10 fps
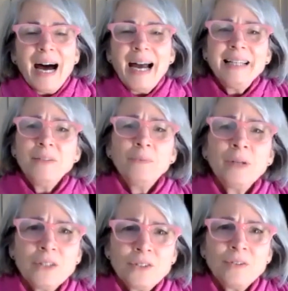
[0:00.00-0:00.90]
I didn't
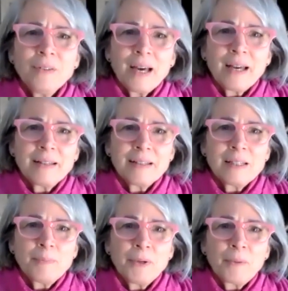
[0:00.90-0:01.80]
want to do that in
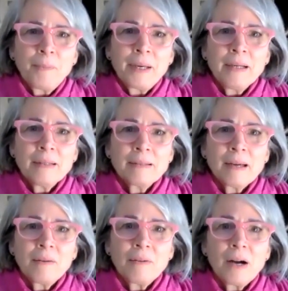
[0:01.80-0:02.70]
this book because
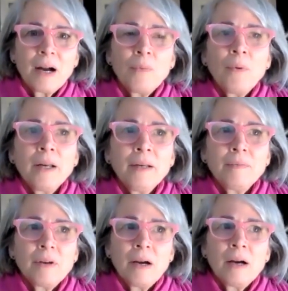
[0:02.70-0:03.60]
I
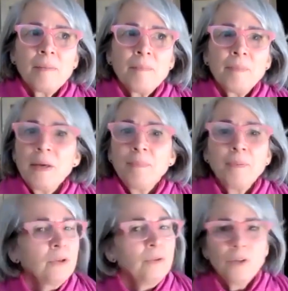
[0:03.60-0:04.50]
wanted
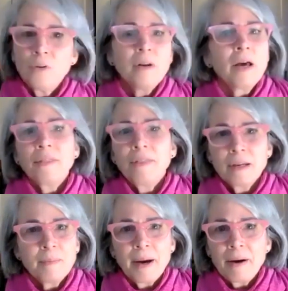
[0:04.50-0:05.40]
people who know
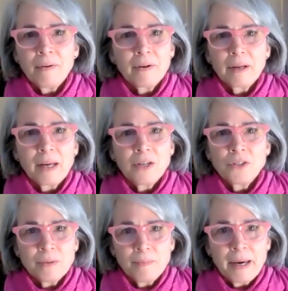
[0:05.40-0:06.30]
nothing about
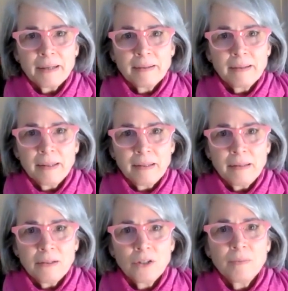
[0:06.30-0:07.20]
Asian
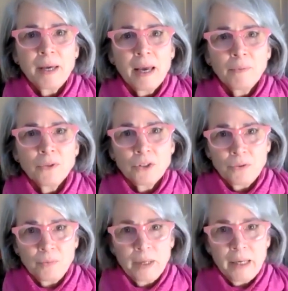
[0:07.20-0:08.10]
medicine to be able
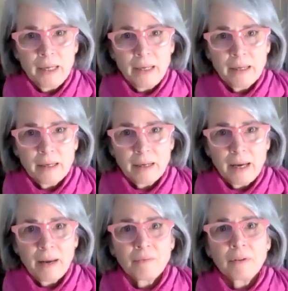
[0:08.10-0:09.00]
to read it
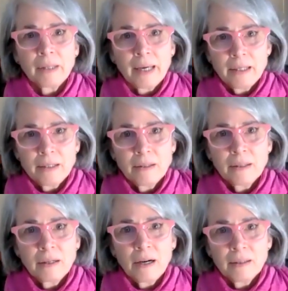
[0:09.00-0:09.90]
and relate to
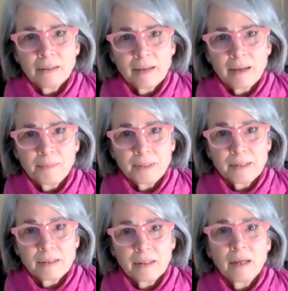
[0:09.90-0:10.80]
the
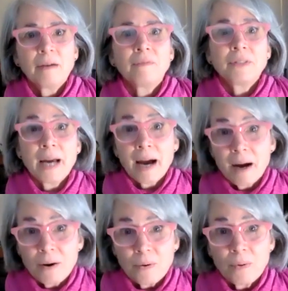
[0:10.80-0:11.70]
concepts of
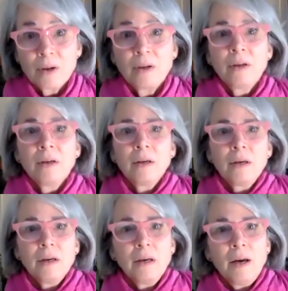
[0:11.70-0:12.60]
Tao,
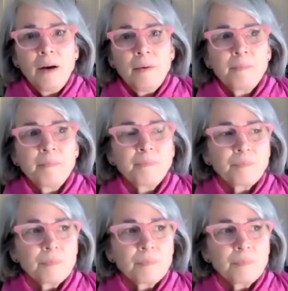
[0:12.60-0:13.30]
to